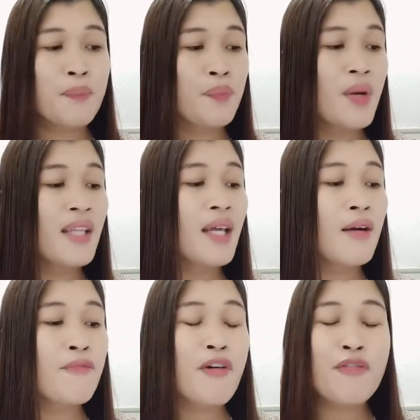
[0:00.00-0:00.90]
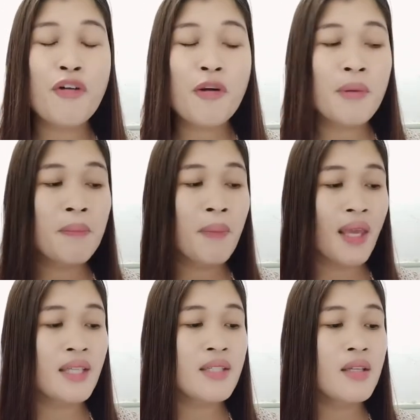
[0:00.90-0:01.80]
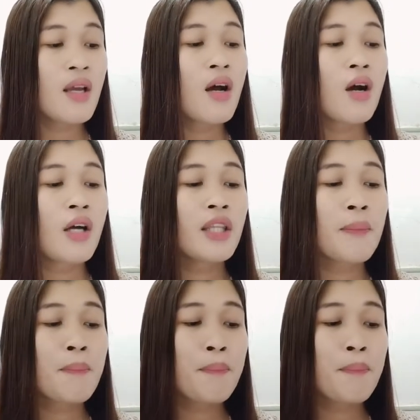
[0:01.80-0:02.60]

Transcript: product performance based on the